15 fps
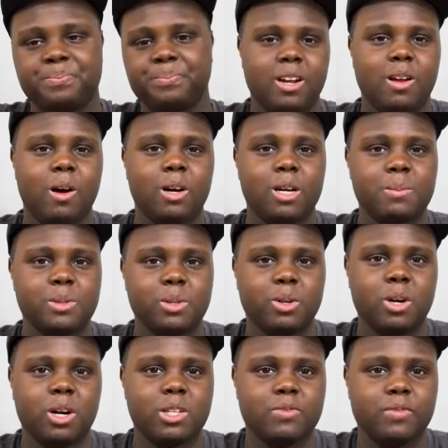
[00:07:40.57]
It all comes
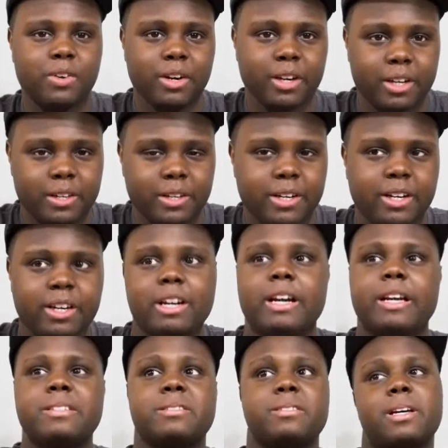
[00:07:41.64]
across very clear.
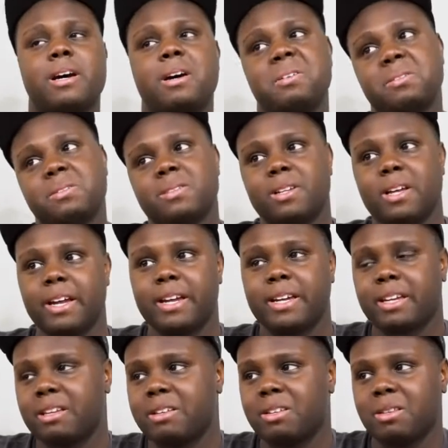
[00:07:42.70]
It sounds
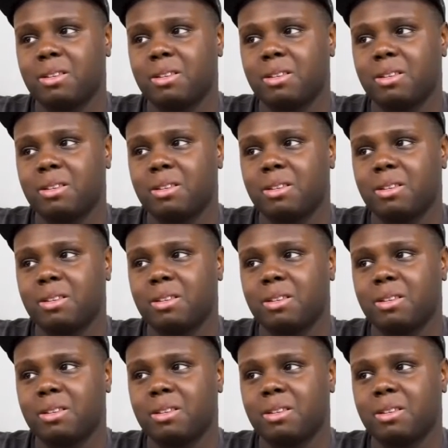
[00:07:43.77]
like